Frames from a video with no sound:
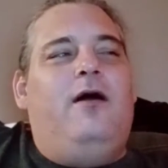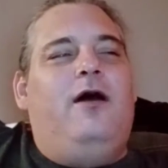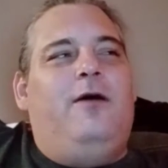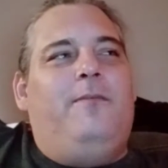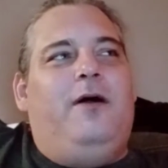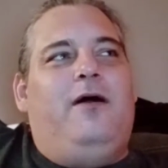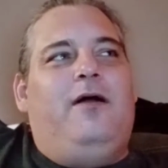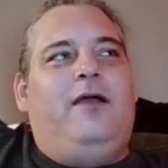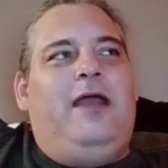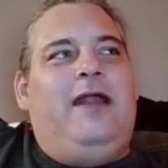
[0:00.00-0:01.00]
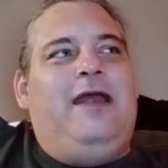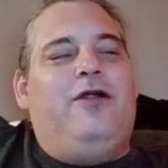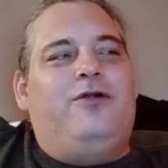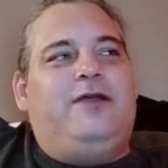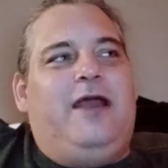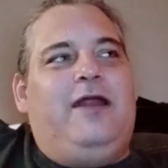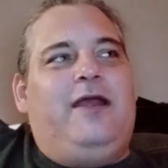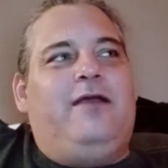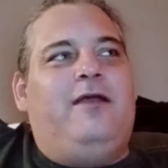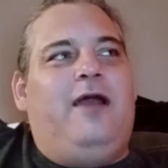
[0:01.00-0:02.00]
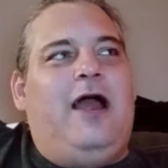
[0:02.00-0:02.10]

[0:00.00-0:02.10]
um, uh, and entertaining.